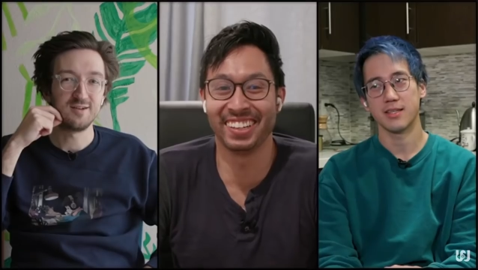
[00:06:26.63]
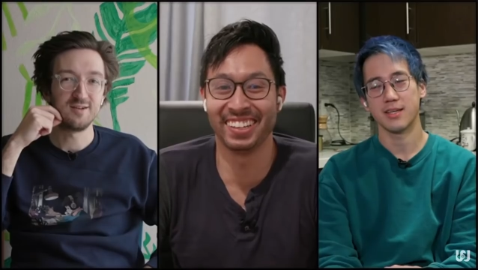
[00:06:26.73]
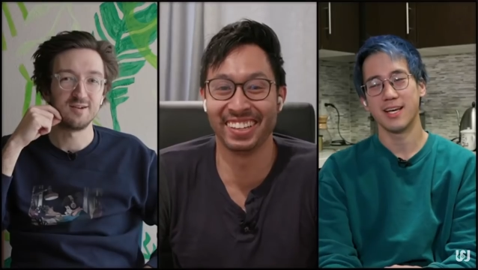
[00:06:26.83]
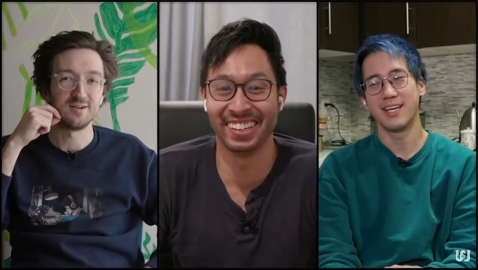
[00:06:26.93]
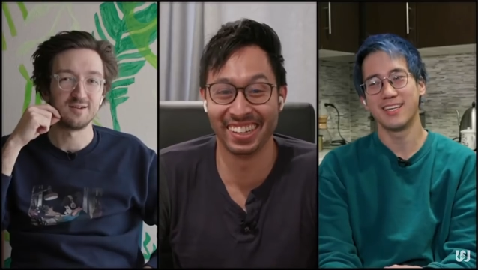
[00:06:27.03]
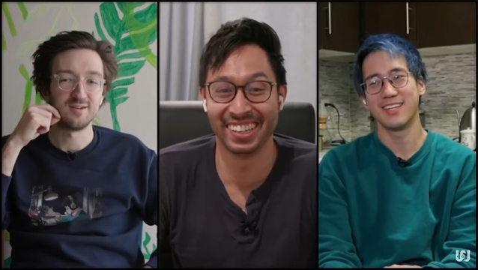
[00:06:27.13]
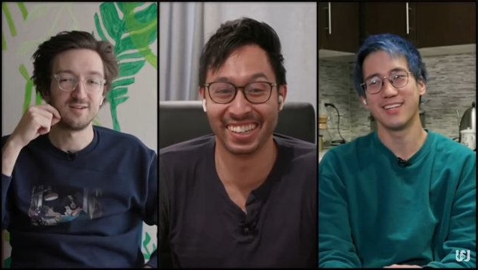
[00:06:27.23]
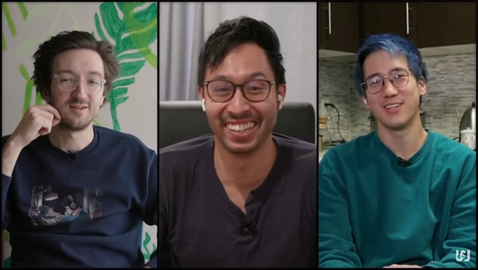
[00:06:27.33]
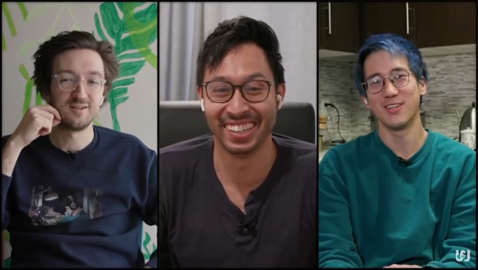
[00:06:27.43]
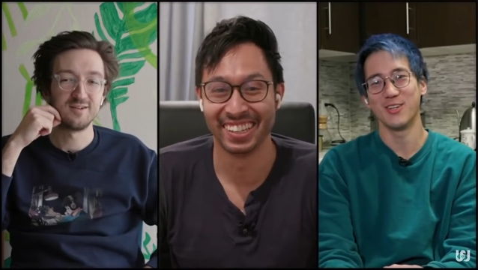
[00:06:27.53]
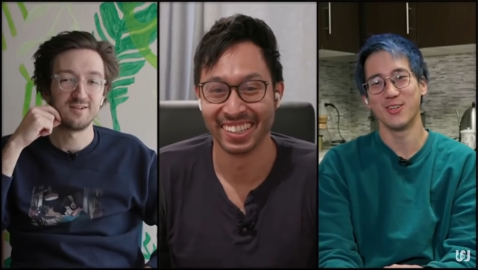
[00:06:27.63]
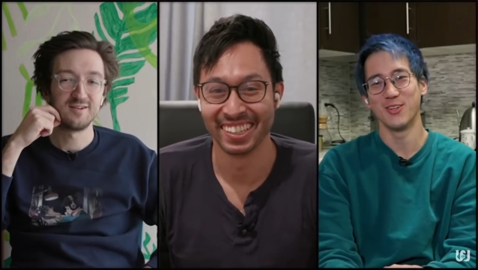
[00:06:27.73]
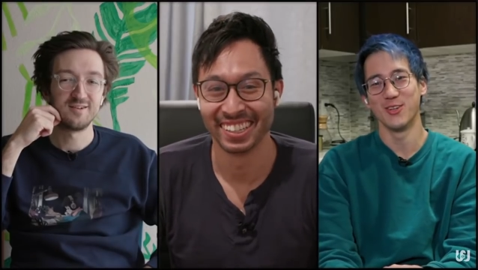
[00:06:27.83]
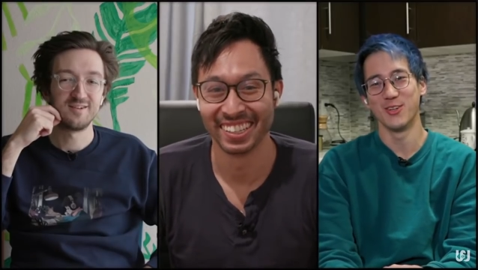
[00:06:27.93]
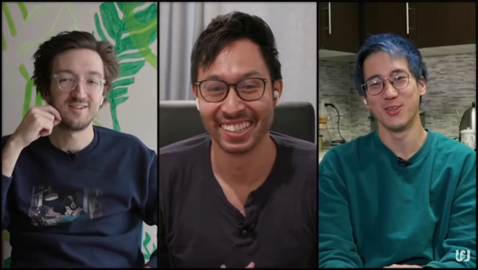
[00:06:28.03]
Speaker 1: Yeah.
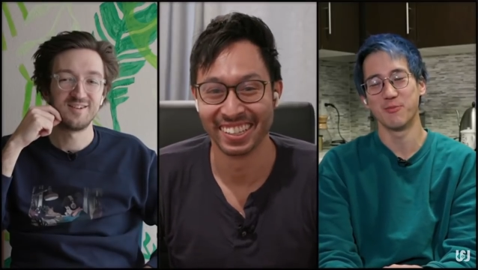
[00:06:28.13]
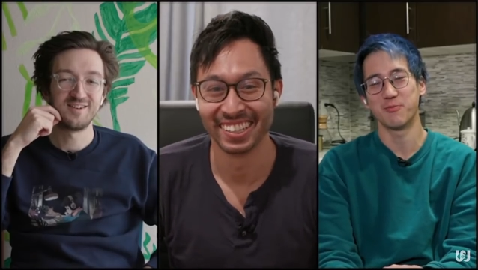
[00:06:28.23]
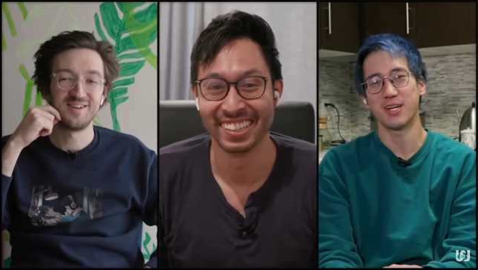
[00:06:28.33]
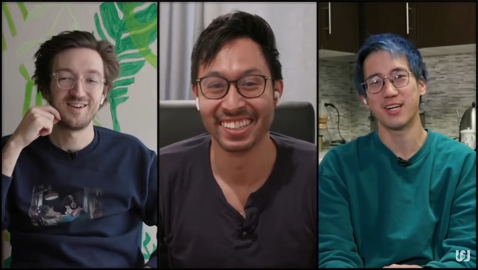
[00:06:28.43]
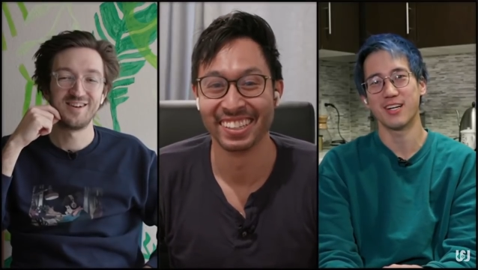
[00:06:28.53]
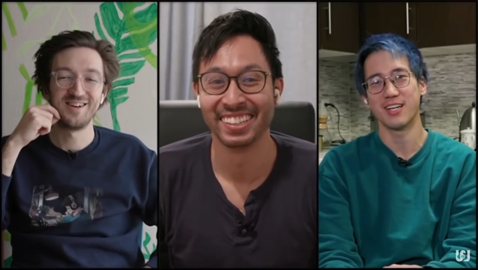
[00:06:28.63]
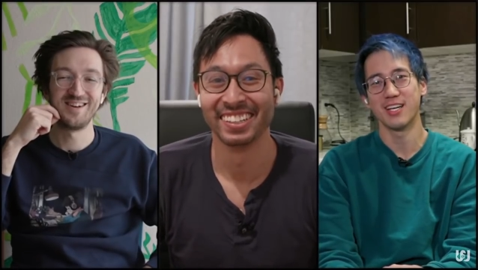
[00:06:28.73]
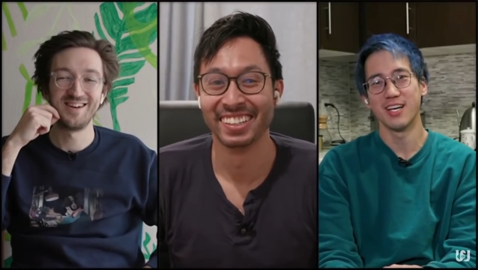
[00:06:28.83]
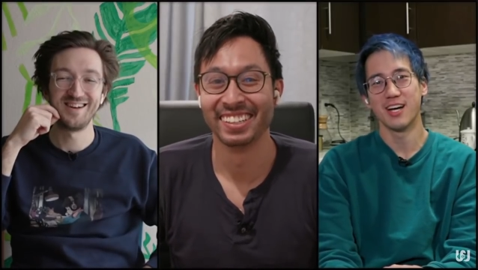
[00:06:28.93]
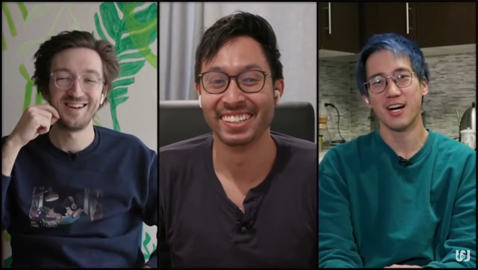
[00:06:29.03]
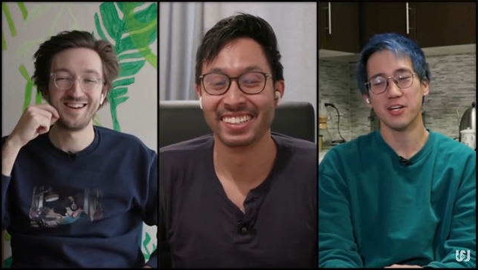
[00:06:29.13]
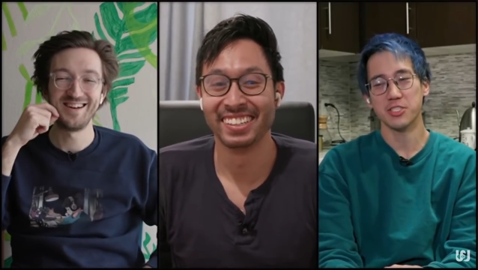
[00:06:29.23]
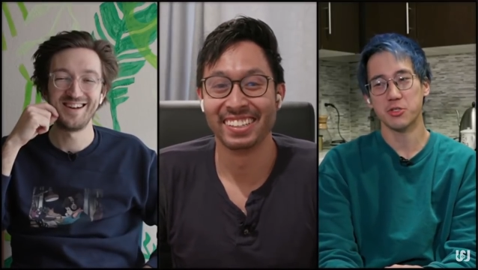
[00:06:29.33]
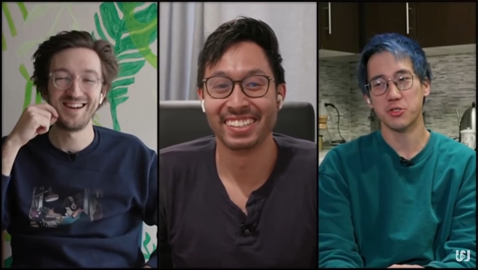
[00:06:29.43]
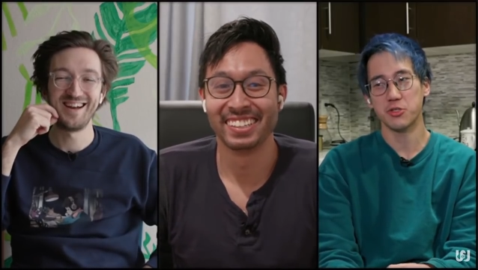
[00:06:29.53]
Oh, burn.
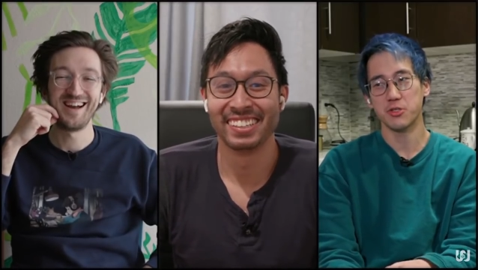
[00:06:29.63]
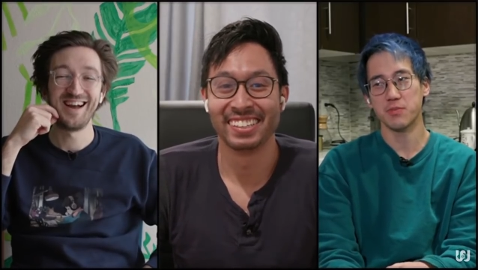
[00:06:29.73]
Also true,